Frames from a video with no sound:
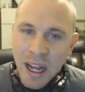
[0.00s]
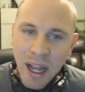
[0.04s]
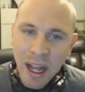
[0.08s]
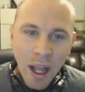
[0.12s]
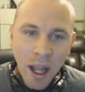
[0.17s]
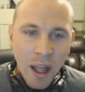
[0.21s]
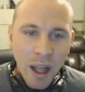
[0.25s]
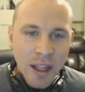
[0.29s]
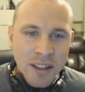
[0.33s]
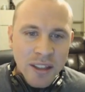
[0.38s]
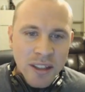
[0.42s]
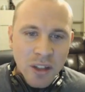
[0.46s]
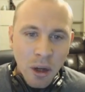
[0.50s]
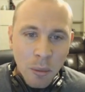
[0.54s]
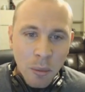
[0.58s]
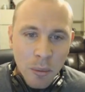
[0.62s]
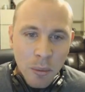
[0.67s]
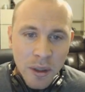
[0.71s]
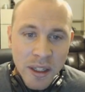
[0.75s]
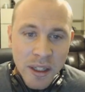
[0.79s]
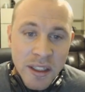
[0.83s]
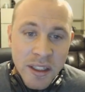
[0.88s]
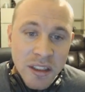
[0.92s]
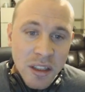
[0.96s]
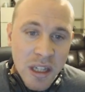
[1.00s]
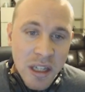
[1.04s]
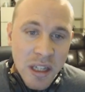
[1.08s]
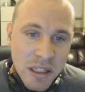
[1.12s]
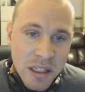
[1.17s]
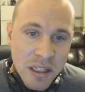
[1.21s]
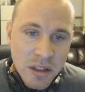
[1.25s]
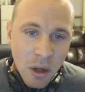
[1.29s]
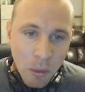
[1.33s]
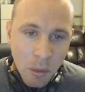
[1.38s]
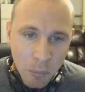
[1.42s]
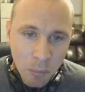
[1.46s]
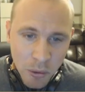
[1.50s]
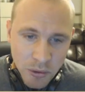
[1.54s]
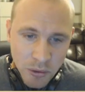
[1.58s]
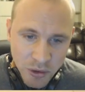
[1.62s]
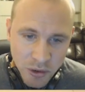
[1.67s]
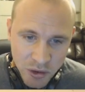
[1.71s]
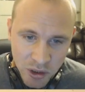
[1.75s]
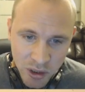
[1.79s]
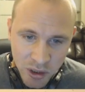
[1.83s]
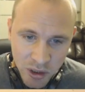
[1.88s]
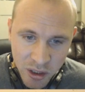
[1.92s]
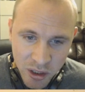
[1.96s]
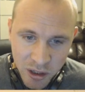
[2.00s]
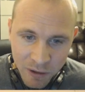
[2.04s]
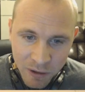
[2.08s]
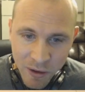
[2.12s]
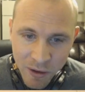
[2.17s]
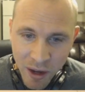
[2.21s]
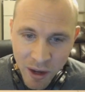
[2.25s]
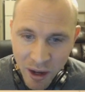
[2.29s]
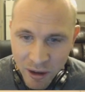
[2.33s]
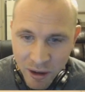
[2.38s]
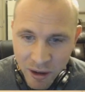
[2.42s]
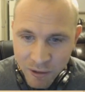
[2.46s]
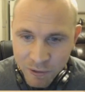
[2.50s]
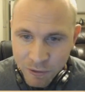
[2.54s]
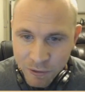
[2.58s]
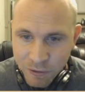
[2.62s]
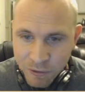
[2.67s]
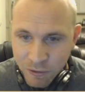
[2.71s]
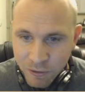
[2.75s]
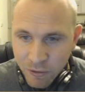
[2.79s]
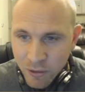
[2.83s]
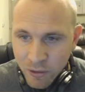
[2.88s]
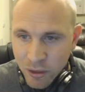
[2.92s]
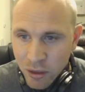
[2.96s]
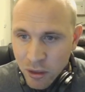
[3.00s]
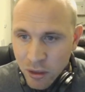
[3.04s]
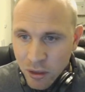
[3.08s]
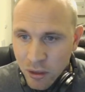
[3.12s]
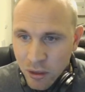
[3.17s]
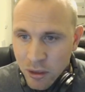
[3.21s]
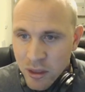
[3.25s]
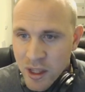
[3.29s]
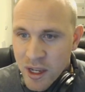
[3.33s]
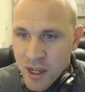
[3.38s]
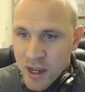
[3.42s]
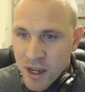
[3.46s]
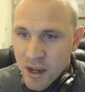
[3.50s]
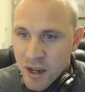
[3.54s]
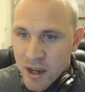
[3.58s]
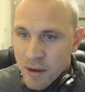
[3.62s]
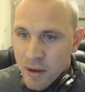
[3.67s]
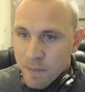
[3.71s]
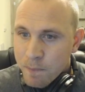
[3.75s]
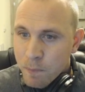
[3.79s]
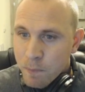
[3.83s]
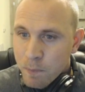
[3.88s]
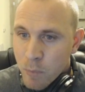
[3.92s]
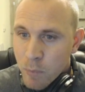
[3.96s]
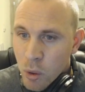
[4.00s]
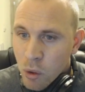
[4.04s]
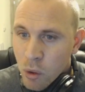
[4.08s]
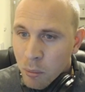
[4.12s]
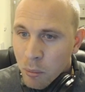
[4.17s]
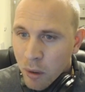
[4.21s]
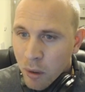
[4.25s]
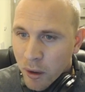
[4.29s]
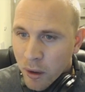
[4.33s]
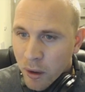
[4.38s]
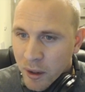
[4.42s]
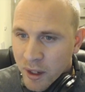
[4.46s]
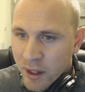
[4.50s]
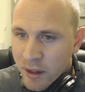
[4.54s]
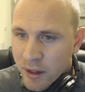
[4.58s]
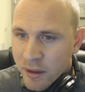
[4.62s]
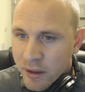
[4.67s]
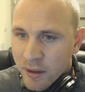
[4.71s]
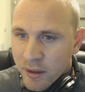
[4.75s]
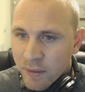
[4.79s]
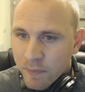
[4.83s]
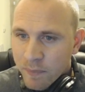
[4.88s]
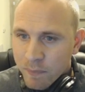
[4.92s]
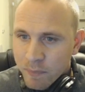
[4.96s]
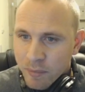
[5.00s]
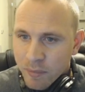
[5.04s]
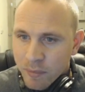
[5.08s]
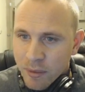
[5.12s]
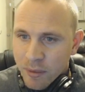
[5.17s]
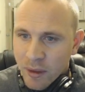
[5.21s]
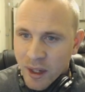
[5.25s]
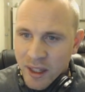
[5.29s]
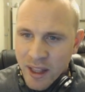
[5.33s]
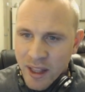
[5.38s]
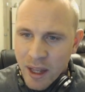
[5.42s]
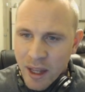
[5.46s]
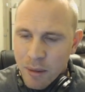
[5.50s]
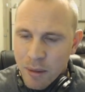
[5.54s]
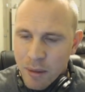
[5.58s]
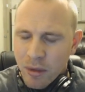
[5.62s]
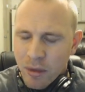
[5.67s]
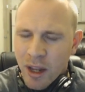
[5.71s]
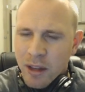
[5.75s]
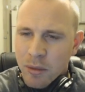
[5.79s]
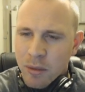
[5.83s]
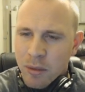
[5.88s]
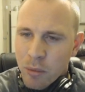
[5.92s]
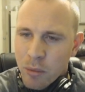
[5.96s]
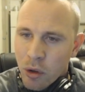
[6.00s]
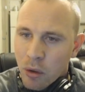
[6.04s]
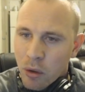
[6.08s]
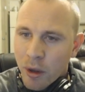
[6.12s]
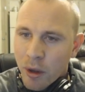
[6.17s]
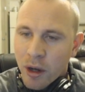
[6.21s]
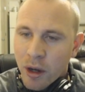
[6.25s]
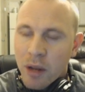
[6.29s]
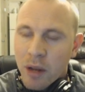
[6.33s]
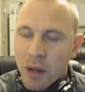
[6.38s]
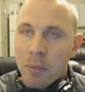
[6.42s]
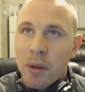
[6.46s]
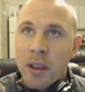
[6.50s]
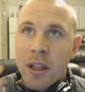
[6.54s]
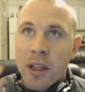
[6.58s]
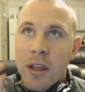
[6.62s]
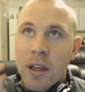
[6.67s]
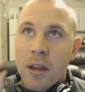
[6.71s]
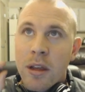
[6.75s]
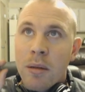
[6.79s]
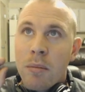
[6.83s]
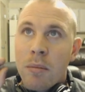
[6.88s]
It's almost good if you have the Moogle market like that. Not the Moogle market, but the